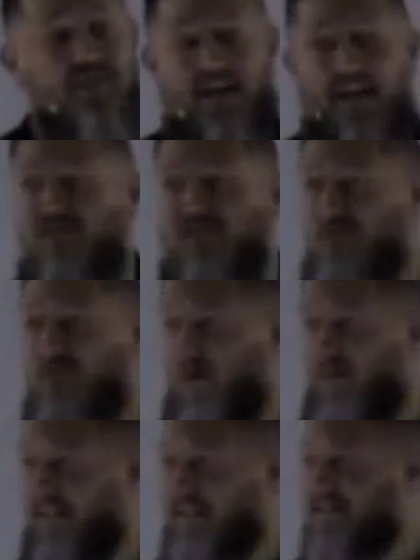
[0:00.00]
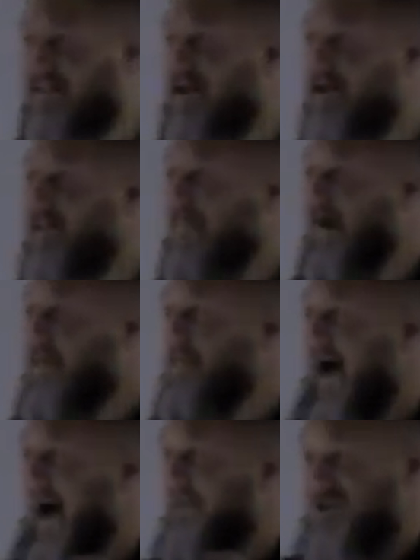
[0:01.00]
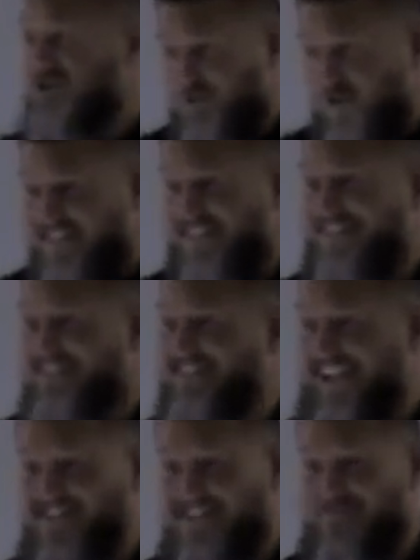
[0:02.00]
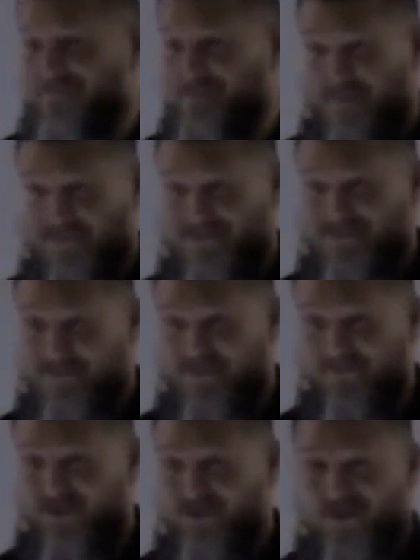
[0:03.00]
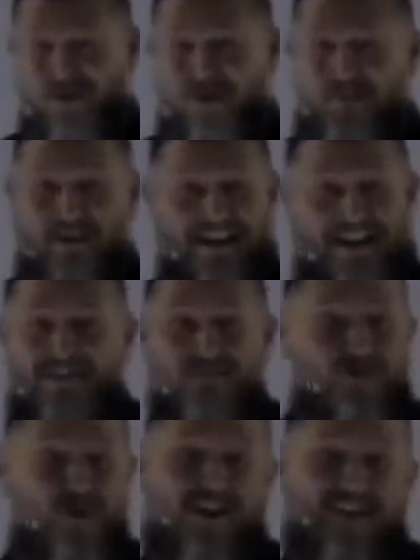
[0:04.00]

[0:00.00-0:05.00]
few moments, I'm going to treat this as if maybe some of you might never walk in these